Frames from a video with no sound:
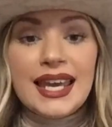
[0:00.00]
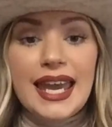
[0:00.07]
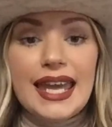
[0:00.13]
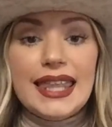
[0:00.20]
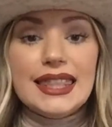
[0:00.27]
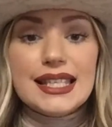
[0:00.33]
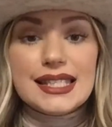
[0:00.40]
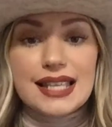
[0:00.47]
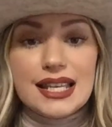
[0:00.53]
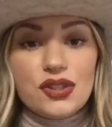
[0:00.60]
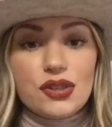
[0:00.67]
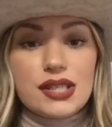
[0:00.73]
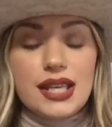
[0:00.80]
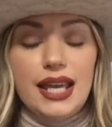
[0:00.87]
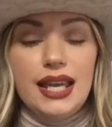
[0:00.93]
In the
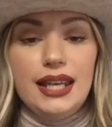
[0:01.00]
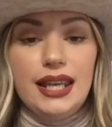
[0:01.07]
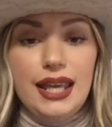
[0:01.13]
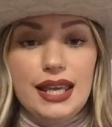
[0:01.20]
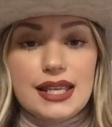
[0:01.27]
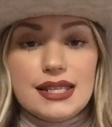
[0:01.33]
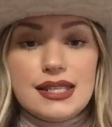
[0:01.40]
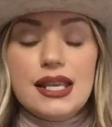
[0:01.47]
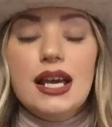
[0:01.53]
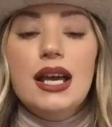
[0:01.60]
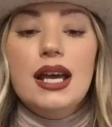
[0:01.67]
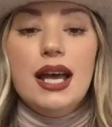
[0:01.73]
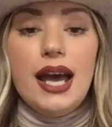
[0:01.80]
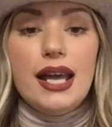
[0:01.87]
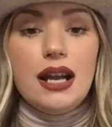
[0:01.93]
Essentials Kit is
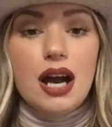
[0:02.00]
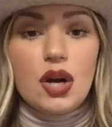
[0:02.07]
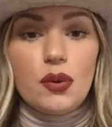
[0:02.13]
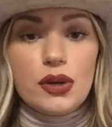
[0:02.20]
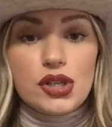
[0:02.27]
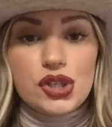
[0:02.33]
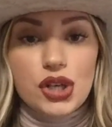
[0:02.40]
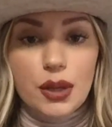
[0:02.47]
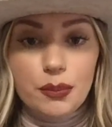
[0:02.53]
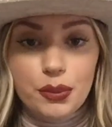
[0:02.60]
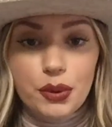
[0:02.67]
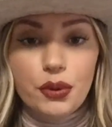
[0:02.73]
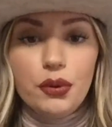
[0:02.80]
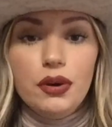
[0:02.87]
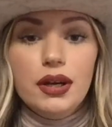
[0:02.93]
an AQUA
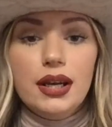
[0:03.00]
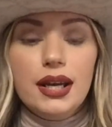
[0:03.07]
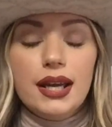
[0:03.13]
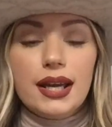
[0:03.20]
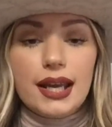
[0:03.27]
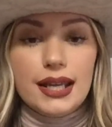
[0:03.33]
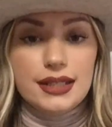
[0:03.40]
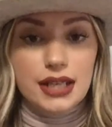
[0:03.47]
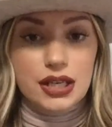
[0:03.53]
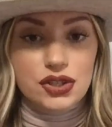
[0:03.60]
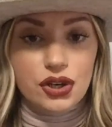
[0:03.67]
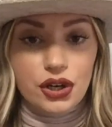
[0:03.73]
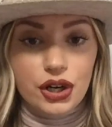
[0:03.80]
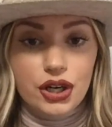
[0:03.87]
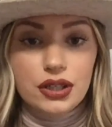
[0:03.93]
shampoo,
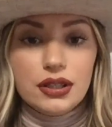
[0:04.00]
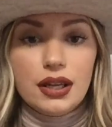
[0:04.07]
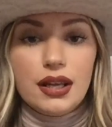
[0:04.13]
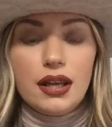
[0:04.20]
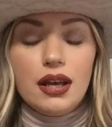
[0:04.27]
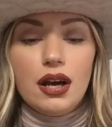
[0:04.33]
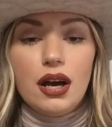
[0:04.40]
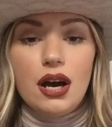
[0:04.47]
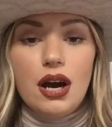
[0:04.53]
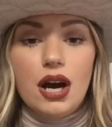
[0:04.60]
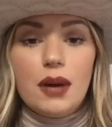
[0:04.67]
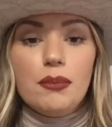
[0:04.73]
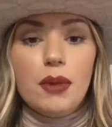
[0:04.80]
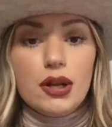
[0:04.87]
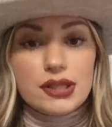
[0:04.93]
conditioner,
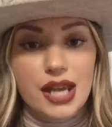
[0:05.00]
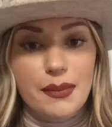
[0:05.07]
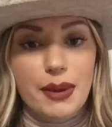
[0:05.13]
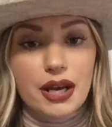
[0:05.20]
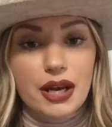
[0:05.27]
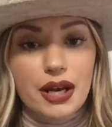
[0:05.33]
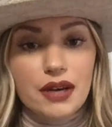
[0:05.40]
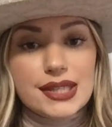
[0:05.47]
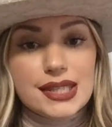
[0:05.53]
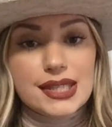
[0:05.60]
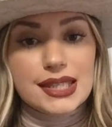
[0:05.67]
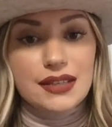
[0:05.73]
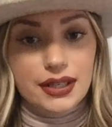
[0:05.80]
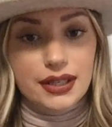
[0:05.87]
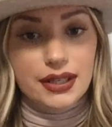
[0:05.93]
our
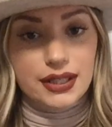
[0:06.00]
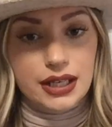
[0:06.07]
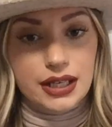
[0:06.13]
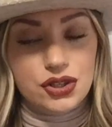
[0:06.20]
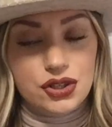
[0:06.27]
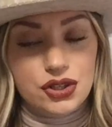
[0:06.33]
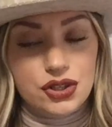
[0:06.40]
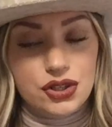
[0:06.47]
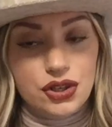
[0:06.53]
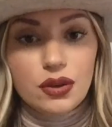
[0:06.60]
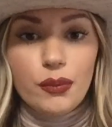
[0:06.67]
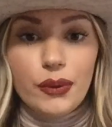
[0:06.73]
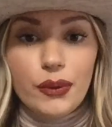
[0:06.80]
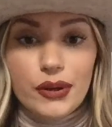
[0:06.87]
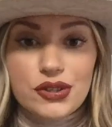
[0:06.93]
multi-benefits leave-in
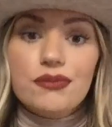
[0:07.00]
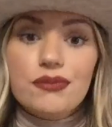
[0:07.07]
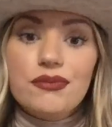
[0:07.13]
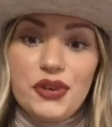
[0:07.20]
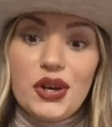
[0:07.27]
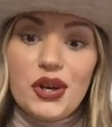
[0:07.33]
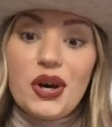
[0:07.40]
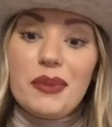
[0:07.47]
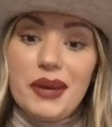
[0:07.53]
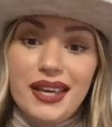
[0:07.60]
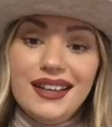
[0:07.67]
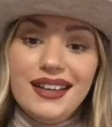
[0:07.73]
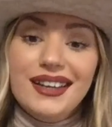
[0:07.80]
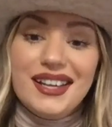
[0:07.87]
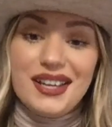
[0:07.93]
conditioner, which if you
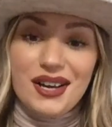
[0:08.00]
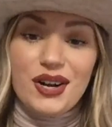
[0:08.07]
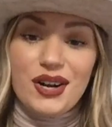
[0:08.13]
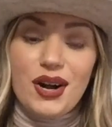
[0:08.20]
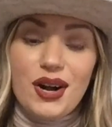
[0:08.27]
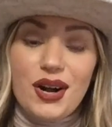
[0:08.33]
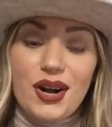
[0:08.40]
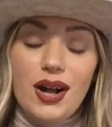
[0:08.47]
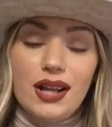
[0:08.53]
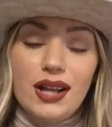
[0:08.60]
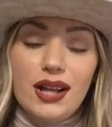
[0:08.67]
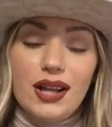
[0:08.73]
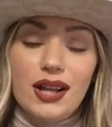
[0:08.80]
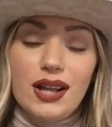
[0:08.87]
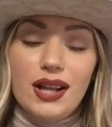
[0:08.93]
know me, call it
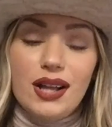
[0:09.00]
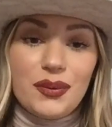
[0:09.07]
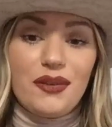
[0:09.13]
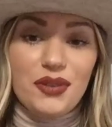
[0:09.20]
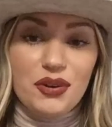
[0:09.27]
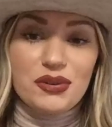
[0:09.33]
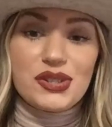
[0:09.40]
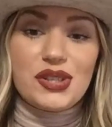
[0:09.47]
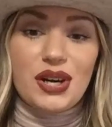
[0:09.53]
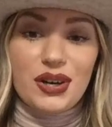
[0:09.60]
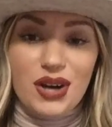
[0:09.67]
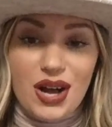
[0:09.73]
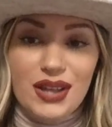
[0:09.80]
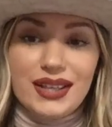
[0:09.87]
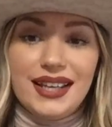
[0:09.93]
liquid gold. How many of
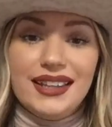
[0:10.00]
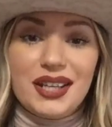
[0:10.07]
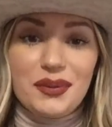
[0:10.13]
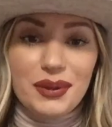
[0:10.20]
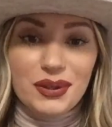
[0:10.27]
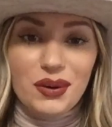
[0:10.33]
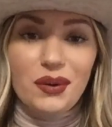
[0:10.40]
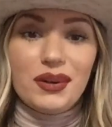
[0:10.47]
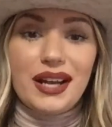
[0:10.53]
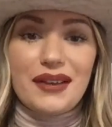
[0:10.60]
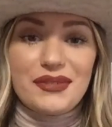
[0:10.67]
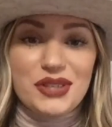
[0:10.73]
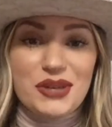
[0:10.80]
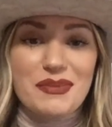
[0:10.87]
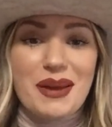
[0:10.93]
you start calling it liquid
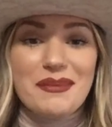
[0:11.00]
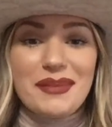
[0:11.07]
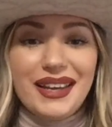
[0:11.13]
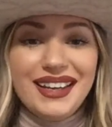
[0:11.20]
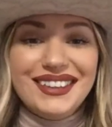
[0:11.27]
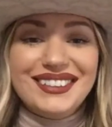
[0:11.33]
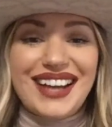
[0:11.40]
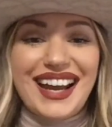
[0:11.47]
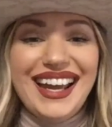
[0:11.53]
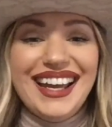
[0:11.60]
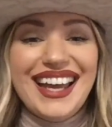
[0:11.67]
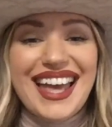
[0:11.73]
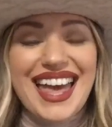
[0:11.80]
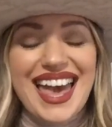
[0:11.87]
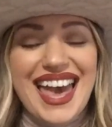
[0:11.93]
gold after you met me,
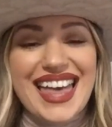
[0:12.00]
right?